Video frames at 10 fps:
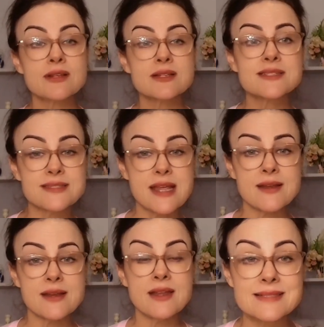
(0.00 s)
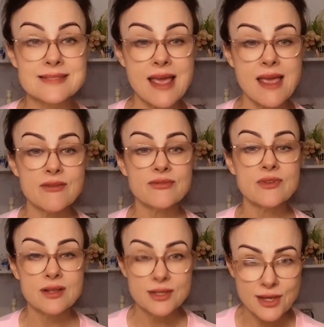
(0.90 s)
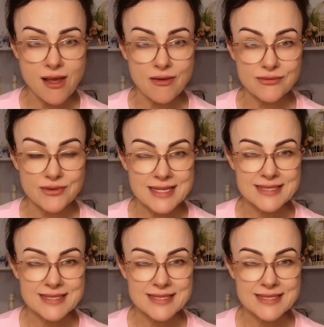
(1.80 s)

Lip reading: steady, safe love.